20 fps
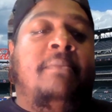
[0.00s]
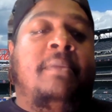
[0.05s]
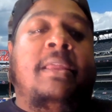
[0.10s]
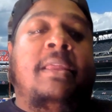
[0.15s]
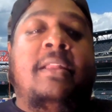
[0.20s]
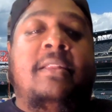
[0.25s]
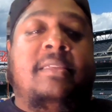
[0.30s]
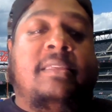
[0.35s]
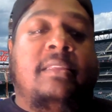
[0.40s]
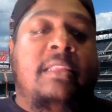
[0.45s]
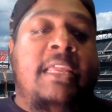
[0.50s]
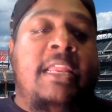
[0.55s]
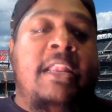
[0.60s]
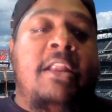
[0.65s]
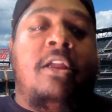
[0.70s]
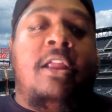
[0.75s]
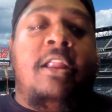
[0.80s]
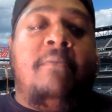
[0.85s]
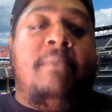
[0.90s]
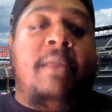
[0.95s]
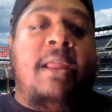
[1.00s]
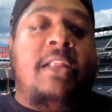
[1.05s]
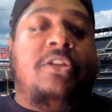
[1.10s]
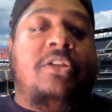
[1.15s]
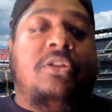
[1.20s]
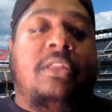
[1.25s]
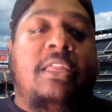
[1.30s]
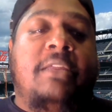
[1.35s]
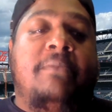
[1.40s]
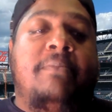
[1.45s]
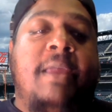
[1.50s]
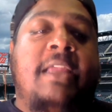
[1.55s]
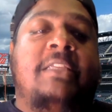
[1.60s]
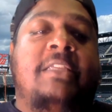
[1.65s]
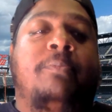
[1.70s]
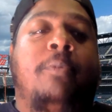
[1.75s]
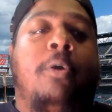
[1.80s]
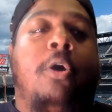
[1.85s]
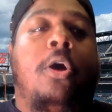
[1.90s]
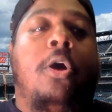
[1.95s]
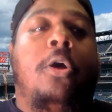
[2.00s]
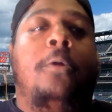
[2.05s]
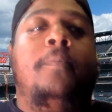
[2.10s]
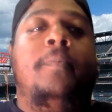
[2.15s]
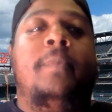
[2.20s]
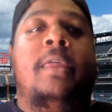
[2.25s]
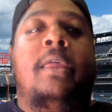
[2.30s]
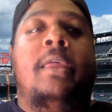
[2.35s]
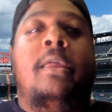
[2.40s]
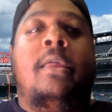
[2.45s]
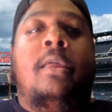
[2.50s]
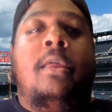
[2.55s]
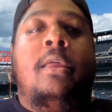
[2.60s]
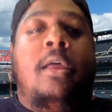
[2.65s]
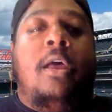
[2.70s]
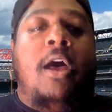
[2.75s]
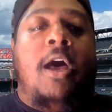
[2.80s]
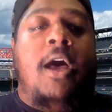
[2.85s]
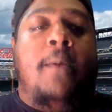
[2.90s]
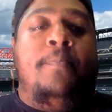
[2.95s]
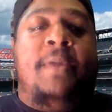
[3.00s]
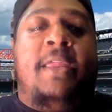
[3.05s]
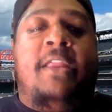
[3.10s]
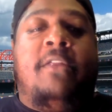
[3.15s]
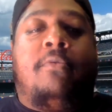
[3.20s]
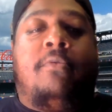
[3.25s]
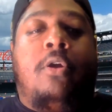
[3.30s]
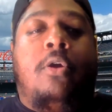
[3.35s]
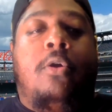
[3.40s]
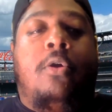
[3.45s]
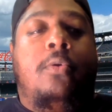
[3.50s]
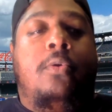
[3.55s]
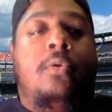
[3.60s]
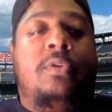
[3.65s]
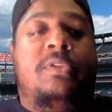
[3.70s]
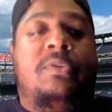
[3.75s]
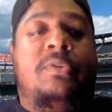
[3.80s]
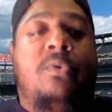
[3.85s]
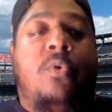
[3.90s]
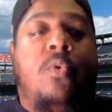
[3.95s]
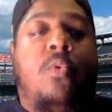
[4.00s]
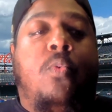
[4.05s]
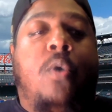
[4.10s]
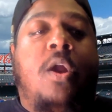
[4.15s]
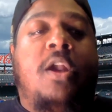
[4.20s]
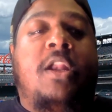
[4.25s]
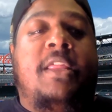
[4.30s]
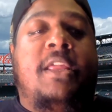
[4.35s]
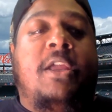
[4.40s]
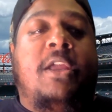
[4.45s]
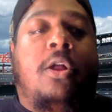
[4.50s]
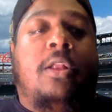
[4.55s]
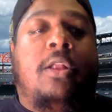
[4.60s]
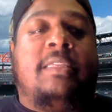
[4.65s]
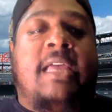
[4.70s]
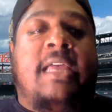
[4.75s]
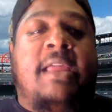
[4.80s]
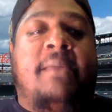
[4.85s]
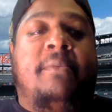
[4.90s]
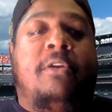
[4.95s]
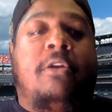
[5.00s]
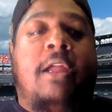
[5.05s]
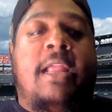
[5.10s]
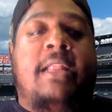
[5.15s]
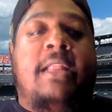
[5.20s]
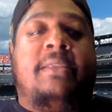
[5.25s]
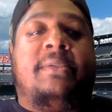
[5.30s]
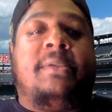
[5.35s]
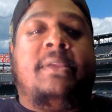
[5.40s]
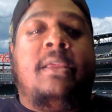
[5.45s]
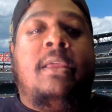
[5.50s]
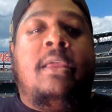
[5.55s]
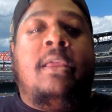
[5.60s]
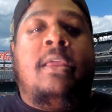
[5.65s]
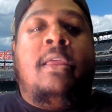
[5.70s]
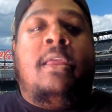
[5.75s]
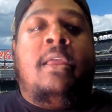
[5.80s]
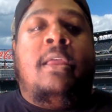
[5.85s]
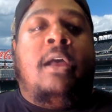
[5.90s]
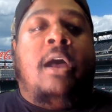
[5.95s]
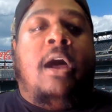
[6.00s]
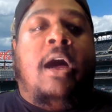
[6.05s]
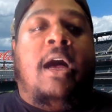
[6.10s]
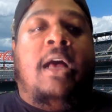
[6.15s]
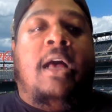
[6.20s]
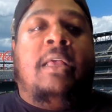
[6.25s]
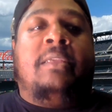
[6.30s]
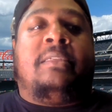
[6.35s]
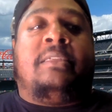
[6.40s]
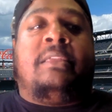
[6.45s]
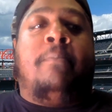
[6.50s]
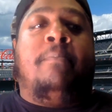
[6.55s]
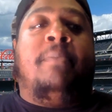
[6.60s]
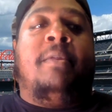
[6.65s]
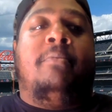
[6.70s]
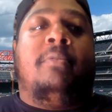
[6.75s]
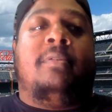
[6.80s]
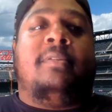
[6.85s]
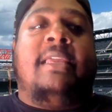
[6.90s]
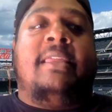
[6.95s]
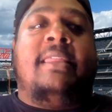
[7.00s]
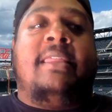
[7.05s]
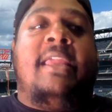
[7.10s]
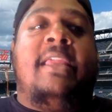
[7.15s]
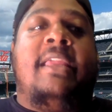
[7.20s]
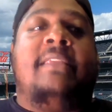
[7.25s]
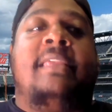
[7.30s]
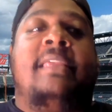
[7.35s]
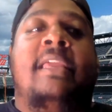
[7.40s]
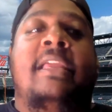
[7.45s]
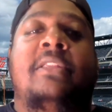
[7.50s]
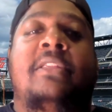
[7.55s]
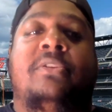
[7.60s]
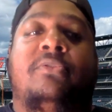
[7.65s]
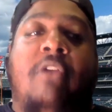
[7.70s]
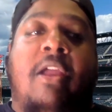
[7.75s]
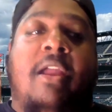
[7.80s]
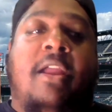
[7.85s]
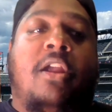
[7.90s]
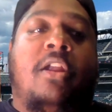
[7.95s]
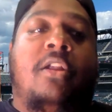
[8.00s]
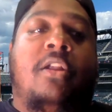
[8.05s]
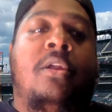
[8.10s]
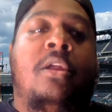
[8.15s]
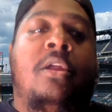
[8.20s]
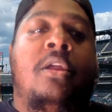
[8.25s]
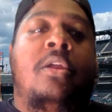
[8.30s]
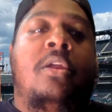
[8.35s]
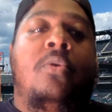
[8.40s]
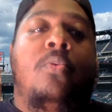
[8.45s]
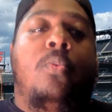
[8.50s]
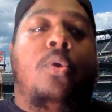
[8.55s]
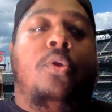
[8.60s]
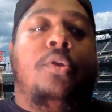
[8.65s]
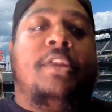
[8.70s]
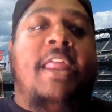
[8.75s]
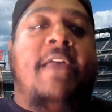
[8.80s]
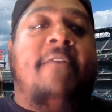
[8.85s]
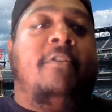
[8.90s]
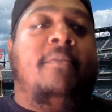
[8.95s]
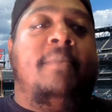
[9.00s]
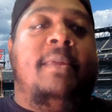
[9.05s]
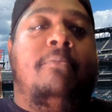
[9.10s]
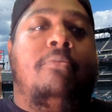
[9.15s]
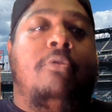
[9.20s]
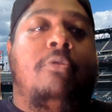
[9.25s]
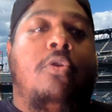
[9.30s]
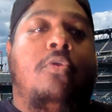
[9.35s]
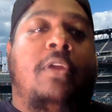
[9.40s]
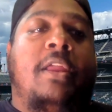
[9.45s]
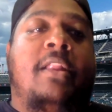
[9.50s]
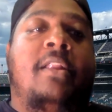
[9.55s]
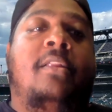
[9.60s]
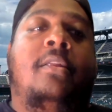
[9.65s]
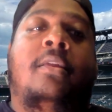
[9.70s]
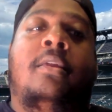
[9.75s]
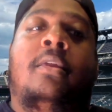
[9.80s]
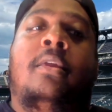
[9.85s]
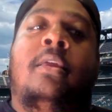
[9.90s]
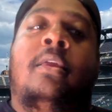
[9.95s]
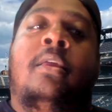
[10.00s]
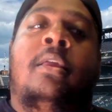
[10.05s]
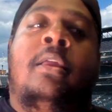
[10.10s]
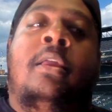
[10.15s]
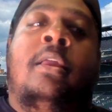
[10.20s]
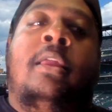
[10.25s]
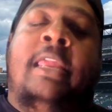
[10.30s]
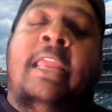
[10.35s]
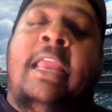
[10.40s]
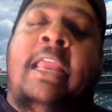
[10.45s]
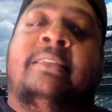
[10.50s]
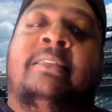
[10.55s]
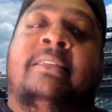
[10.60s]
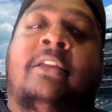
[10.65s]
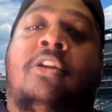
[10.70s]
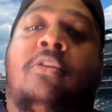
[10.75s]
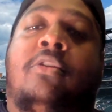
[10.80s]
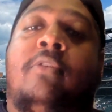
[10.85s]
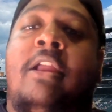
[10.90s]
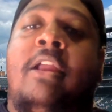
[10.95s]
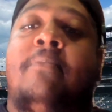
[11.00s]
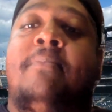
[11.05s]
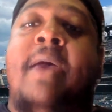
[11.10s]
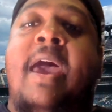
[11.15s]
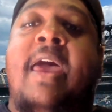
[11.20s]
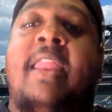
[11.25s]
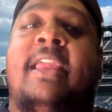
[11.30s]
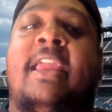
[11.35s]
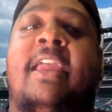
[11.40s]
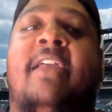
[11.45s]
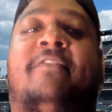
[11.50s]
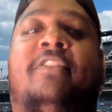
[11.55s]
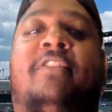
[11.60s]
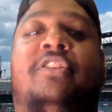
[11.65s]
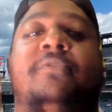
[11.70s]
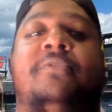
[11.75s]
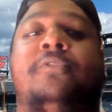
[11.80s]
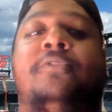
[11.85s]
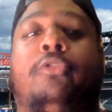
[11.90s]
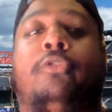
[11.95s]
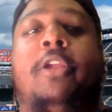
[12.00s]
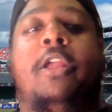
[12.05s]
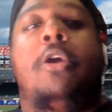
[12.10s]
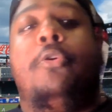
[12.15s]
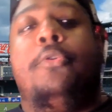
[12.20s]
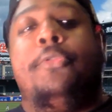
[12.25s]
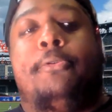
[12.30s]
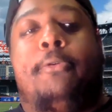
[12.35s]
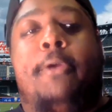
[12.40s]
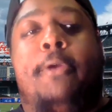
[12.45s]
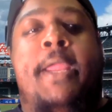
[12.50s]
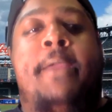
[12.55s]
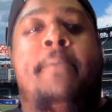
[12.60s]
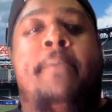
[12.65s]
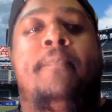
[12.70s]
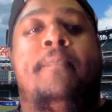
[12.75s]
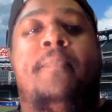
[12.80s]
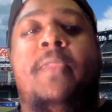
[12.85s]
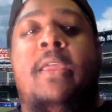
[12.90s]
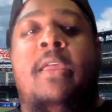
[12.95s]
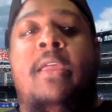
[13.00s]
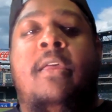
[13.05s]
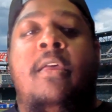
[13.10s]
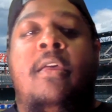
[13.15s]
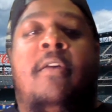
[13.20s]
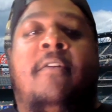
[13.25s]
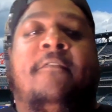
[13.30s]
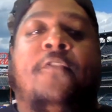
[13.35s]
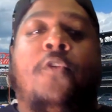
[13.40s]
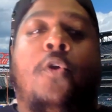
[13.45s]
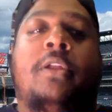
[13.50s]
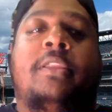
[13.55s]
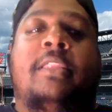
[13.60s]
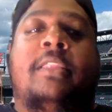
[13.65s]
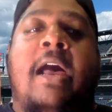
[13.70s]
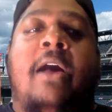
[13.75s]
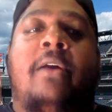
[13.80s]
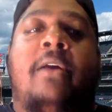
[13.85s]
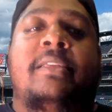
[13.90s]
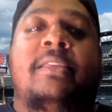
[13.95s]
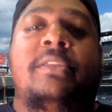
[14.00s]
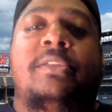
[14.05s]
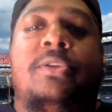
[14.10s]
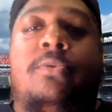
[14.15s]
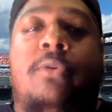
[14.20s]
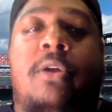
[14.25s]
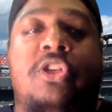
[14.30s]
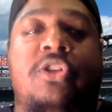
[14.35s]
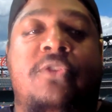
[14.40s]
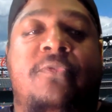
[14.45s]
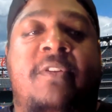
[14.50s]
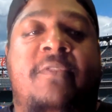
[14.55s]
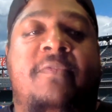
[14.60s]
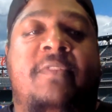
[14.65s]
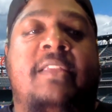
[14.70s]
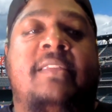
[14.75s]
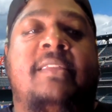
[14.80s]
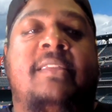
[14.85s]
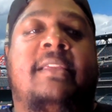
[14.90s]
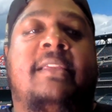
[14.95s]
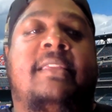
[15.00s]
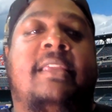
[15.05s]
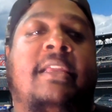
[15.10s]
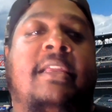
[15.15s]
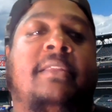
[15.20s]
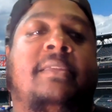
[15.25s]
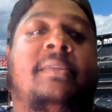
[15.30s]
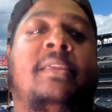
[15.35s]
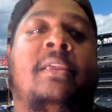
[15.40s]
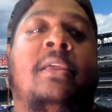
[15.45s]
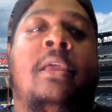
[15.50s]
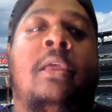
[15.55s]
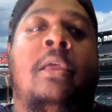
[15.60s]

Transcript: hits leader in Major League Baseball. Pete Rose, one of the all-time greats. Some people say that his hits record will never be broken. He has a career batting average of 303, 4,256 hits,